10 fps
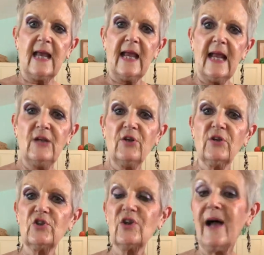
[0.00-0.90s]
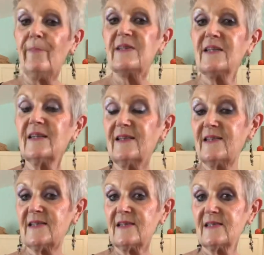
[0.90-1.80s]
You can chop it to the
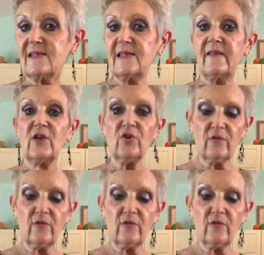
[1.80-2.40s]
consistency that you